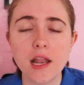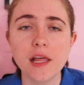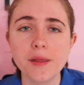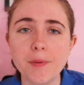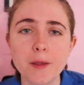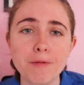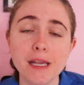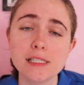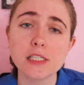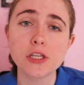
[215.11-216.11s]
Another big
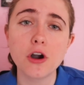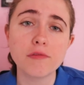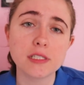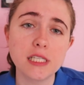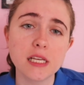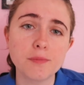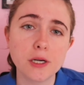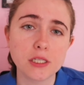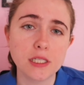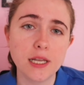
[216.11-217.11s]
piece is overseeing
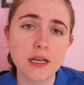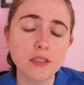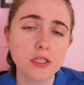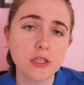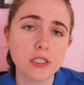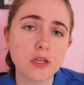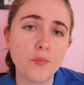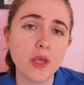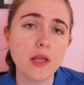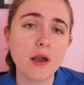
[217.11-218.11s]
personnel. So this
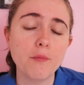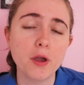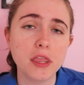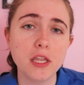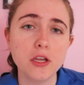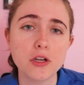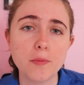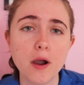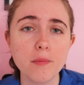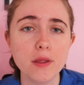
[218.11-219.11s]
could be within your
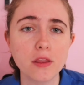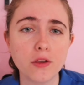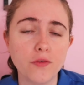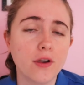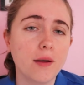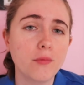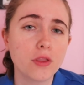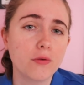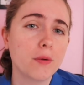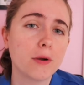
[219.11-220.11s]
department. So if you have
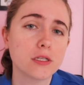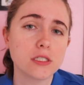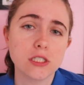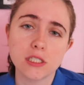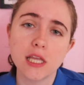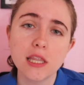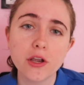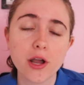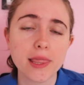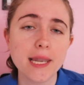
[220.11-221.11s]
more than one person just in
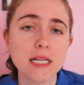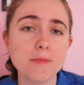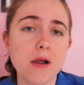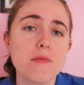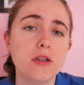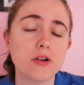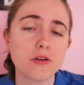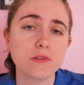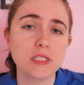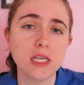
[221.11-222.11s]
your athletic department, you're
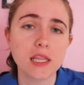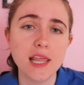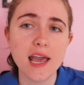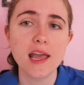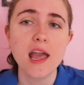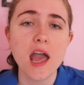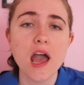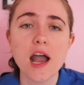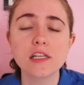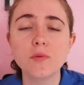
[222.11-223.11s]
overseeing that,
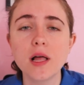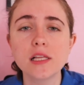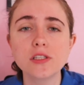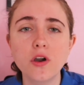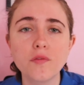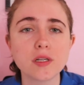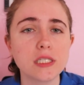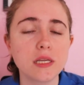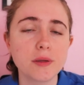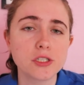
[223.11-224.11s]
as well as
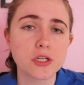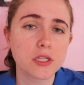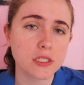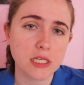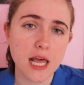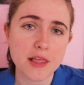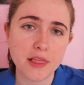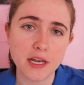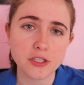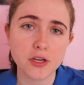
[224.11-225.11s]
overseeing, make sure there's an
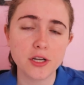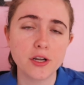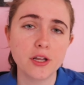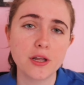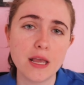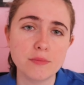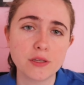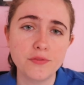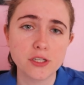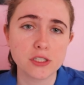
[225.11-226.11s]
athletic trainer at your games,
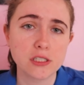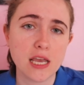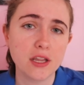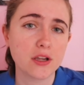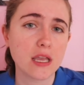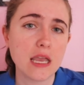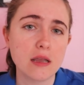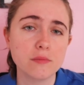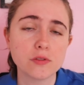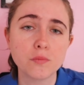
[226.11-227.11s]
officials at your
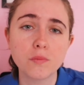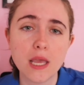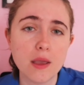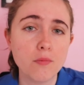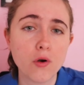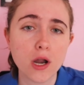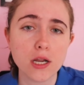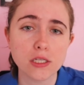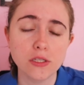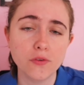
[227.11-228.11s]
games, game
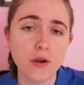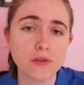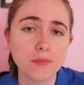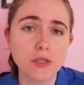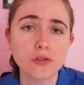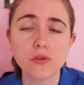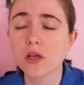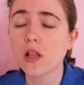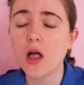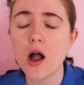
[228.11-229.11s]
workers, if you have somebody doing
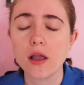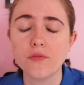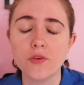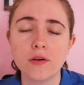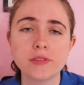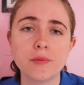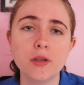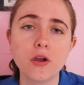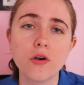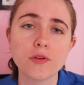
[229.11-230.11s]
the clock, if you have
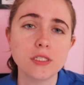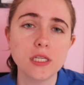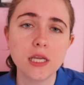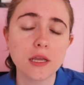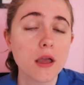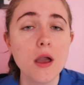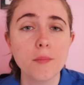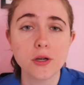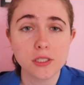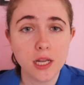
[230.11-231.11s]
somebody overseeing
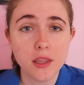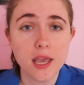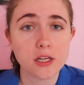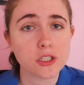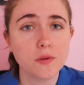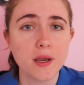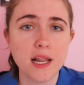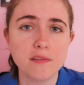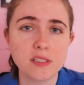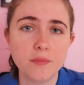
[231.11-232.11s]
personnel there. So you
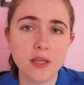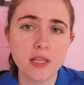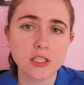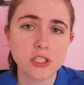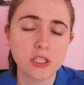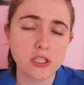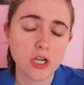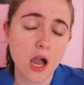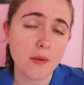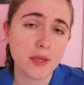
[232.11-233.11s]
might have somebody that's
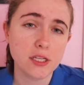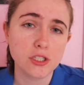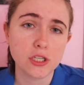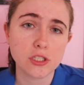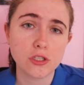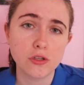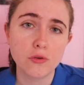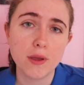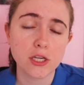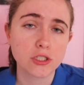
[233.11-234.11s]
job is just
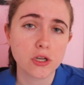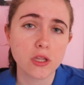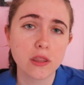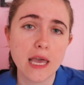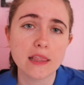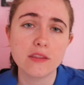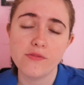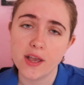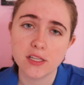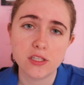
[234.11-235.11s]
to make sure that the
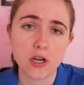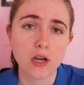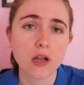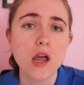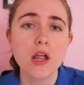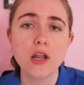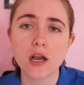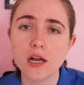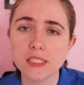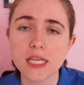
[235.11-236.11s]
fans are
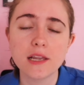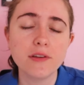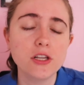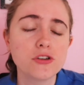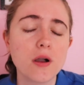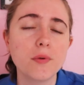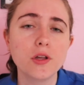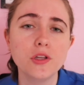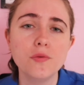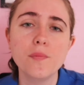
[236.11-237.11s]
not causing any
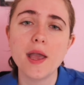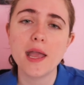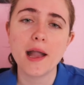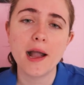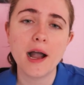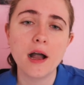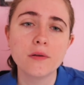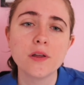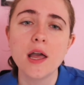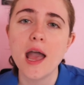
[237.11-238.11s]
trouble. You may
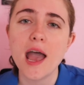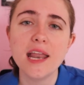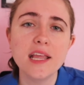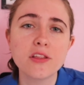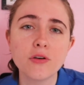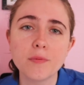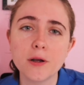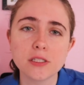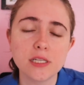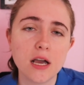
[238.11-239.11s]
have any sort of
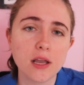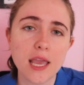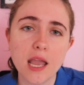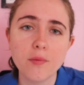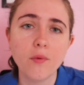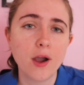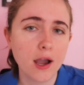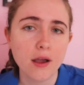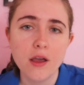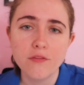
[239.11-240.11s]
personnel, camera,